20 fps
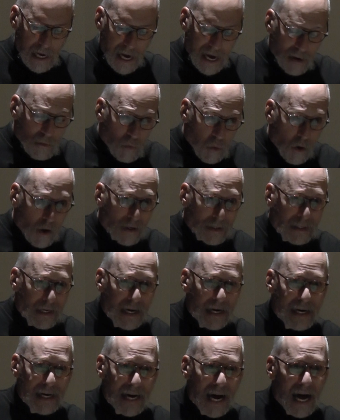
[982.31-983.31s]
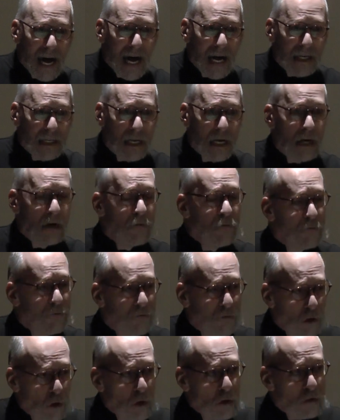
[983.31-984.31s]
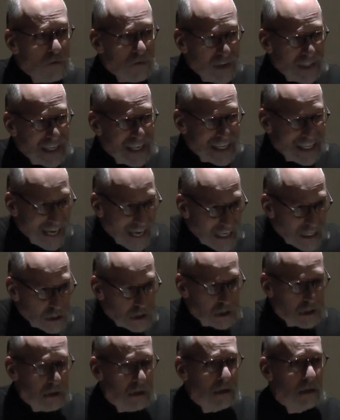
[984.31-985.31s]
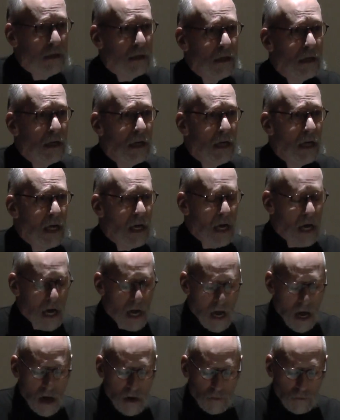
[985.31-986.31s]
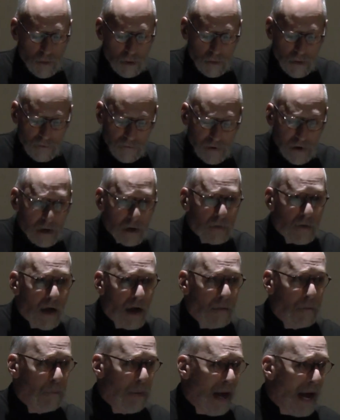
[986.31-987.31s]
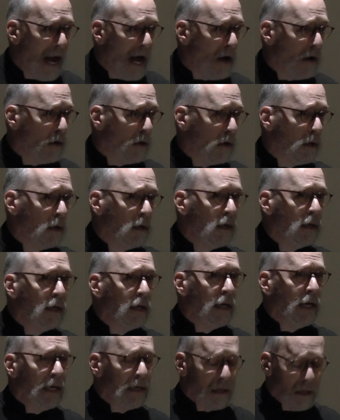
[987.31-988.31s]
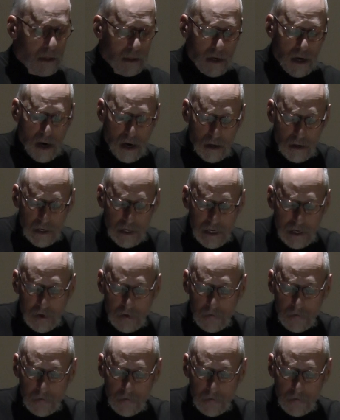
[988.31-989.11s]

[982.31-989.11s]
And one day, God, in full vindication, will reveal that power and authority.